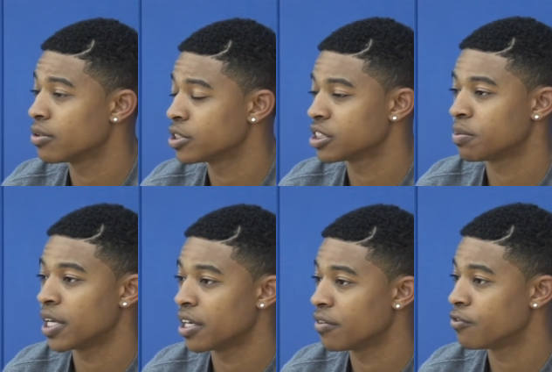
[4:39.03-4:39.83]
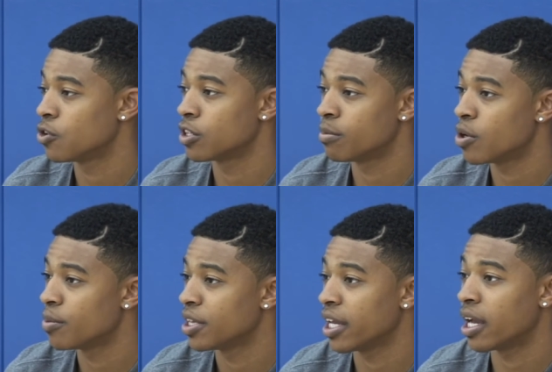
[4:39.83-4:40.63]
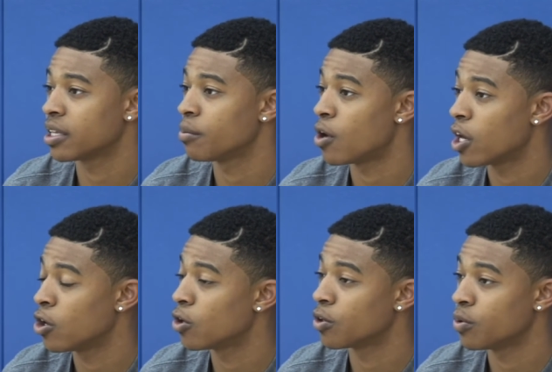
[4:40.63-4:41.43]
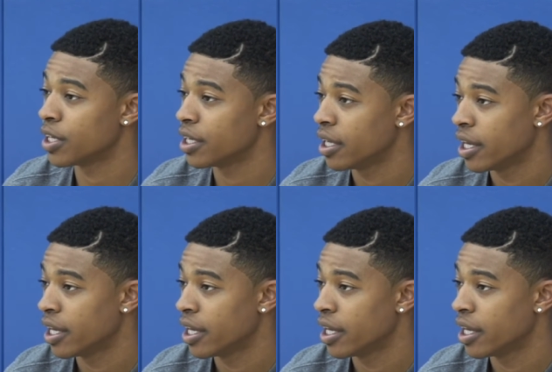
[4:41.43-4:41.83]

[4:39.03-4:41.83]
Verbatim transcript: We're just playing on the floor of the moment. They got the ball, I go on the wing.